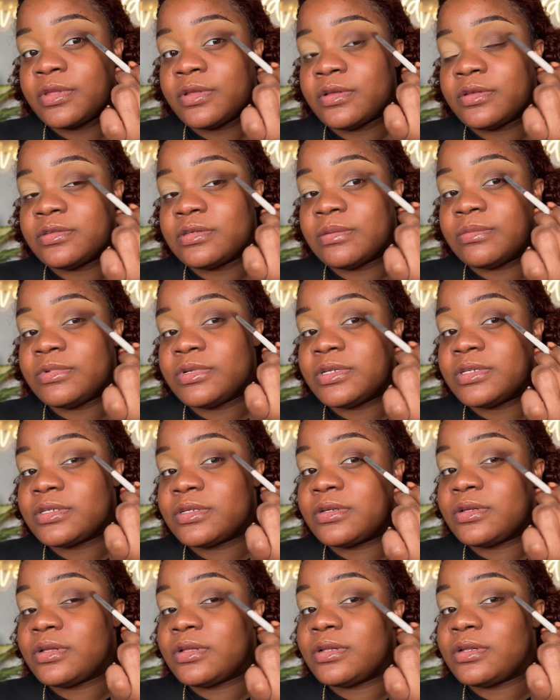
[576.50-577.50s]
So I'm just
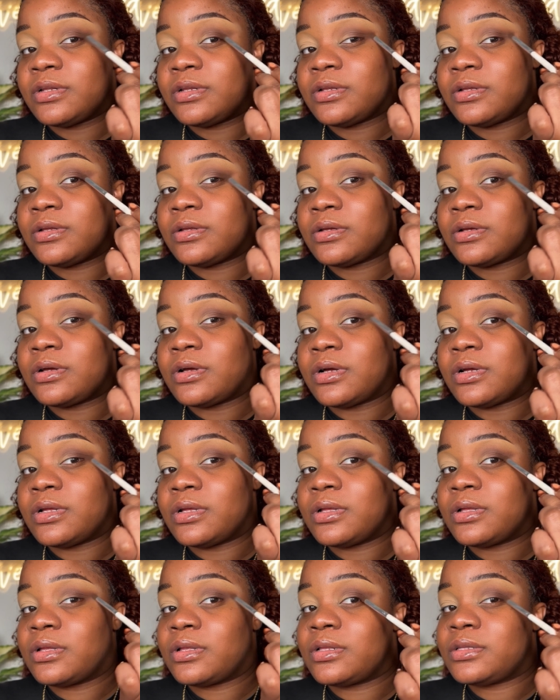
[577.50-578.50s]
gonna
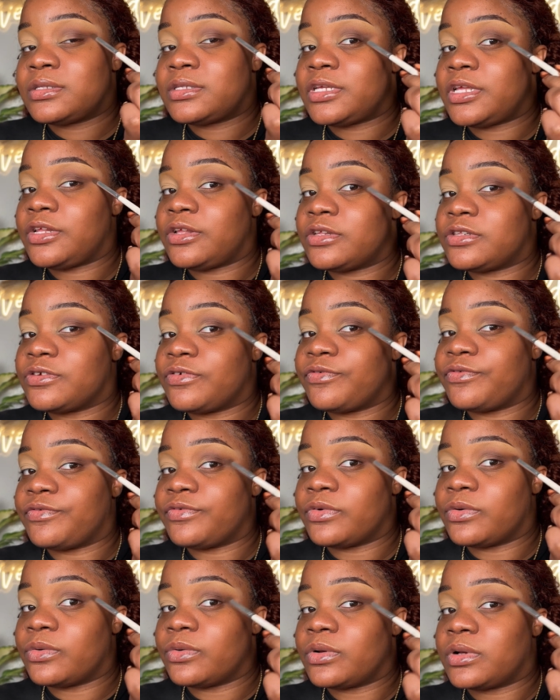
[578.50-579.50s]
continue to
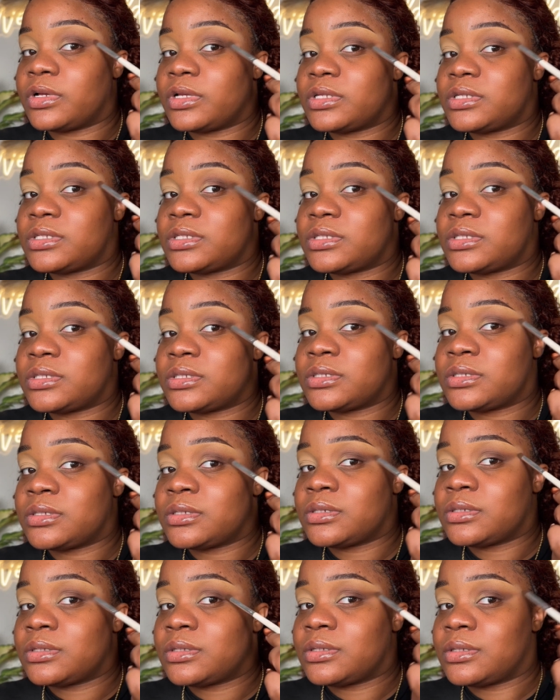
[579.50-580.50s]
focus.
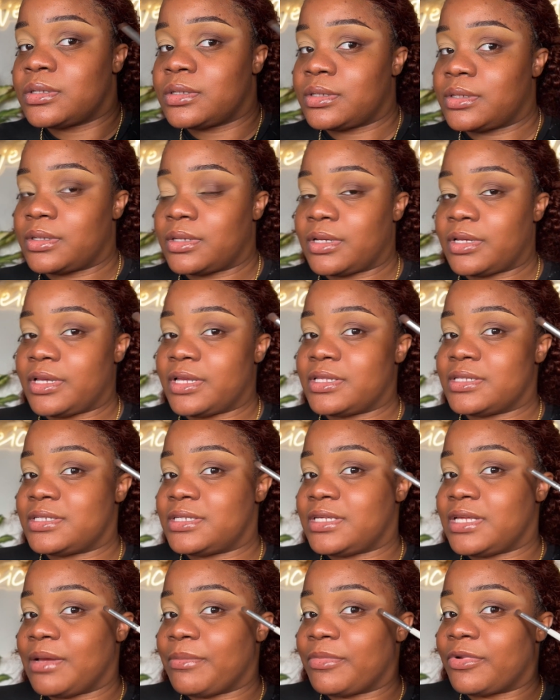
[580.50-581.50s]
You can
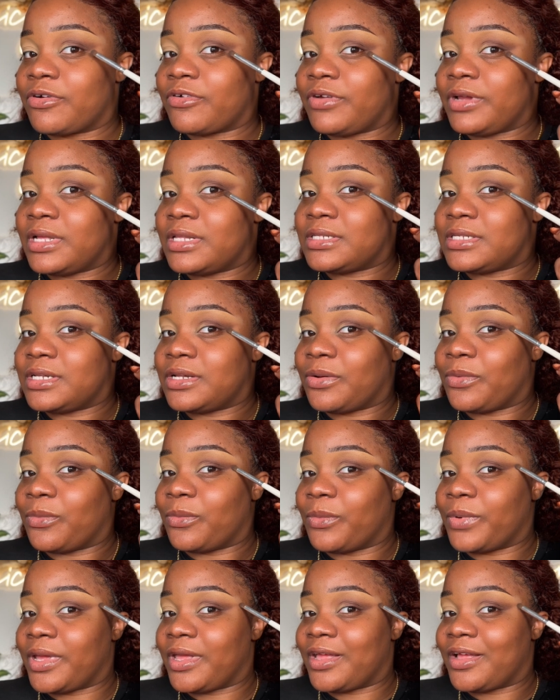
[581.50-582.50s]
see I'm creating a
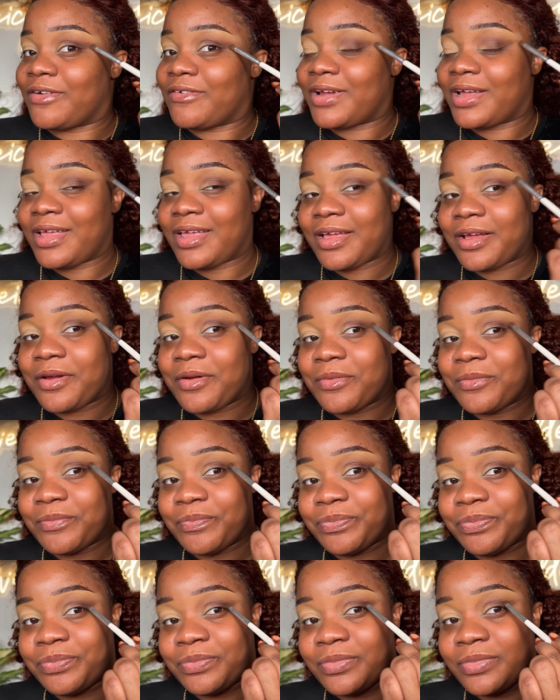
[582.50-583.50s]
wing right here.
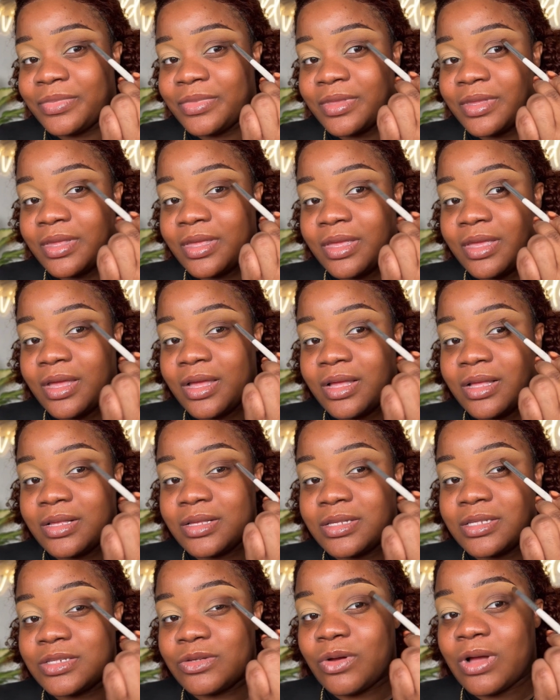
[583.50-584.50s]
Yeah,
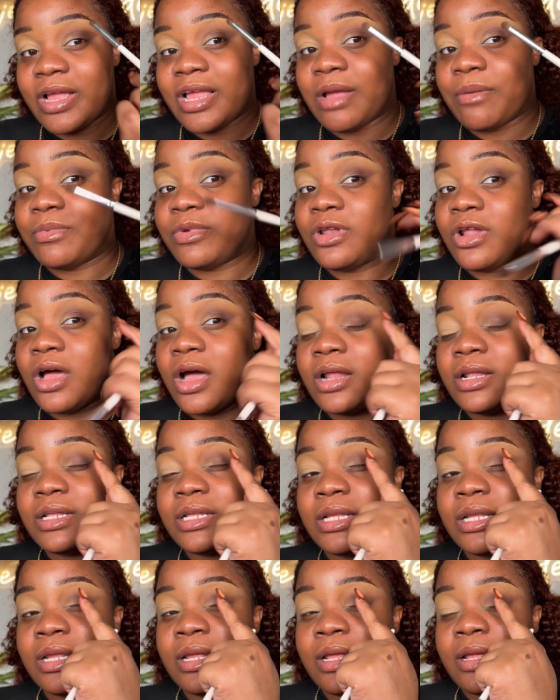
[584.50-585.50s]
so I am not
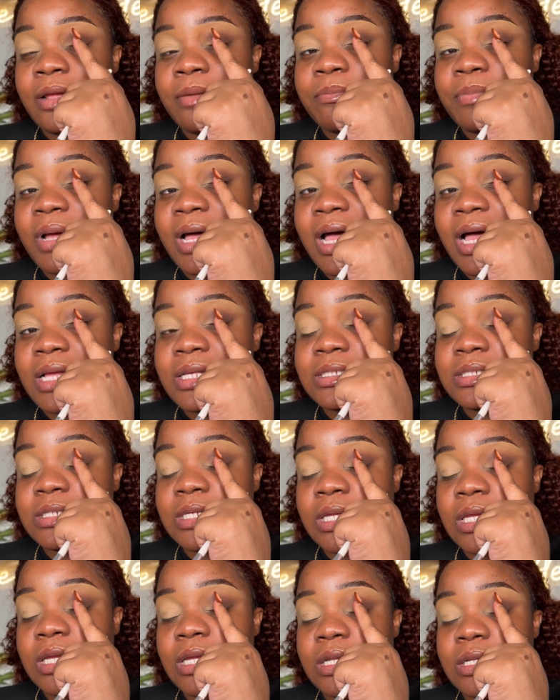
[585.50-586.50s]

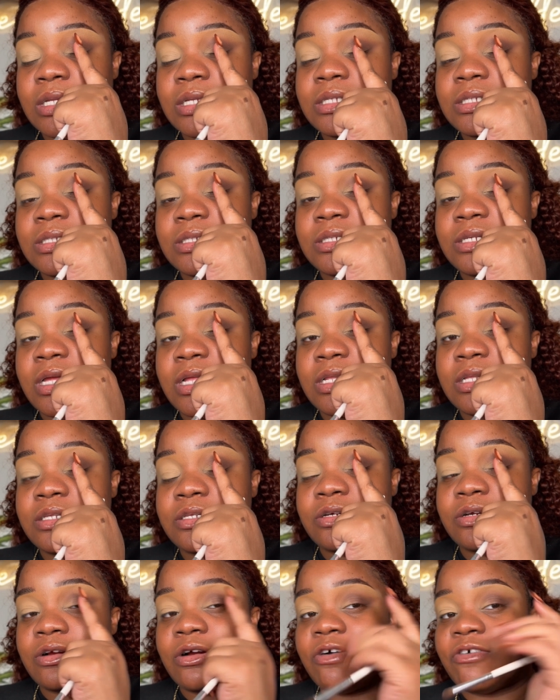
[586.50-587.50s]
passing the
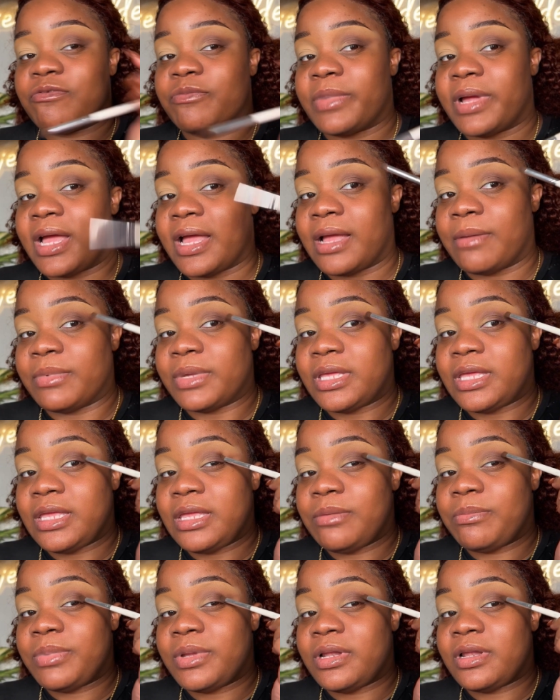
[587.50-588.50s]
center of my eye. I'm
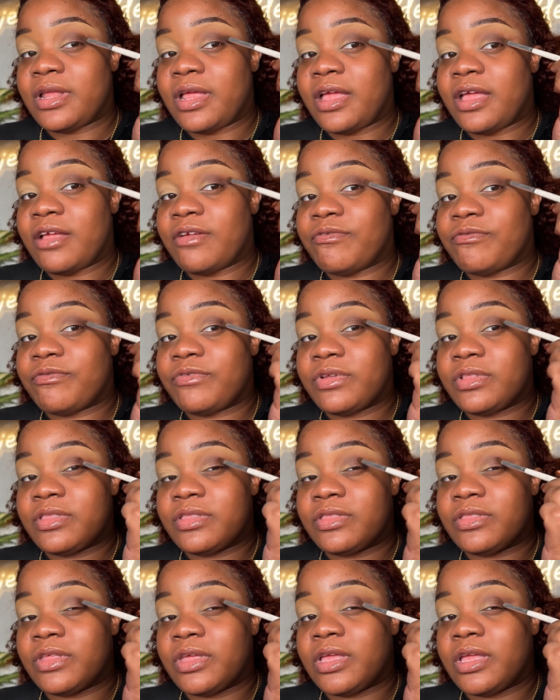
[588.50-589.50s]
keeping
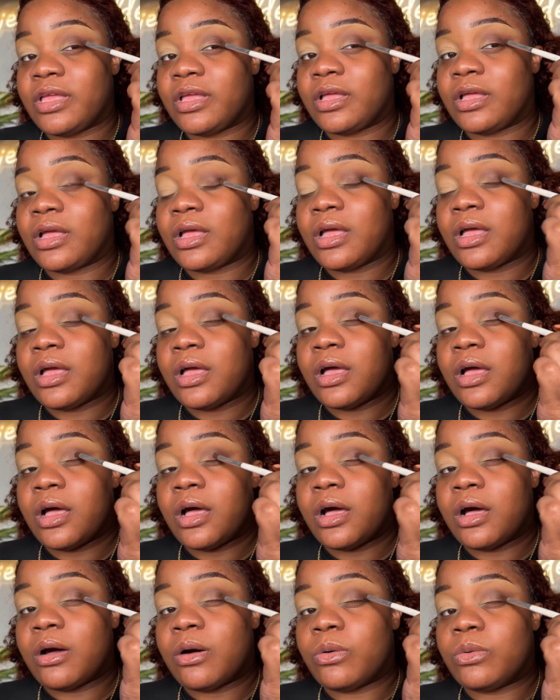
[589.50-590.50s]
everything
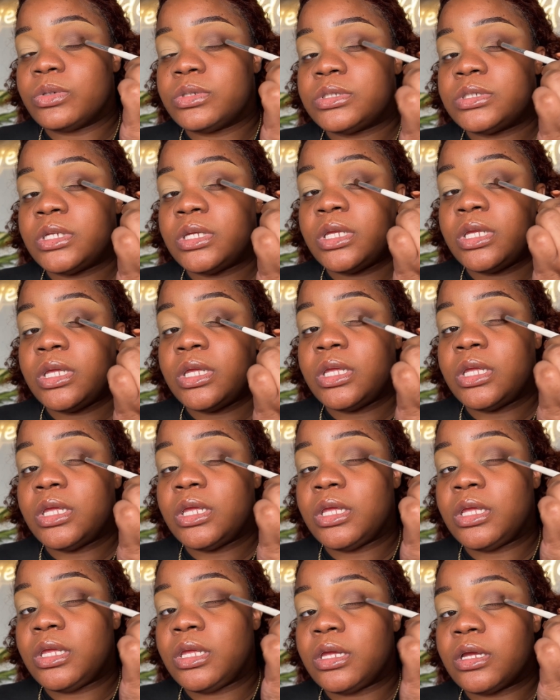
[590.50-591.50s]
out
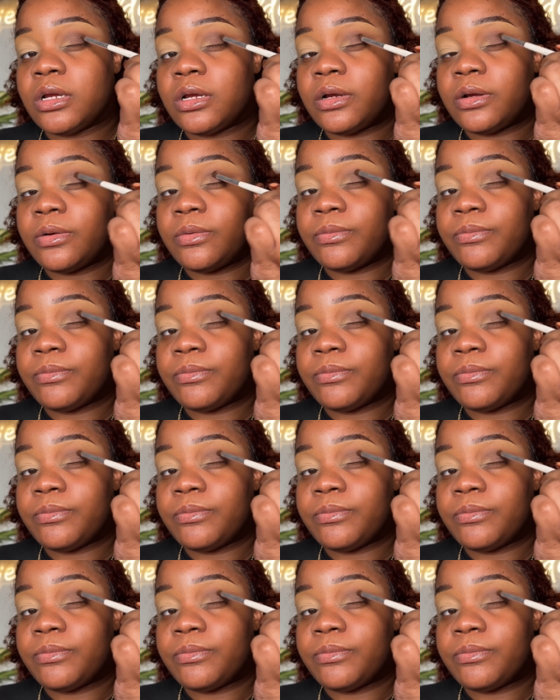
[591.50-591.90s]
here.